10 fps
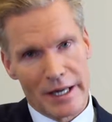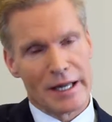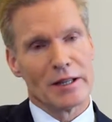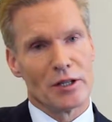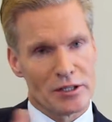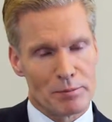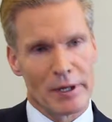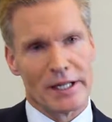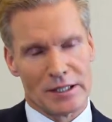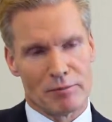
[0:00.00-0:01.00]
the speed
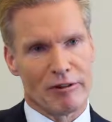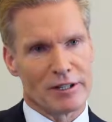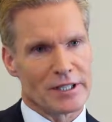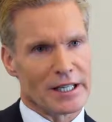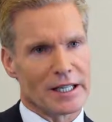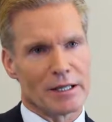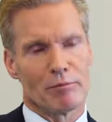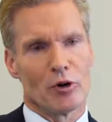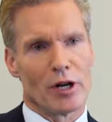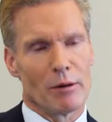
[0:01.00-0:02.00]
is breathtaking,
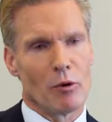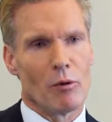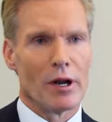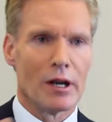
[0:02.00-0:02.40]
point number one.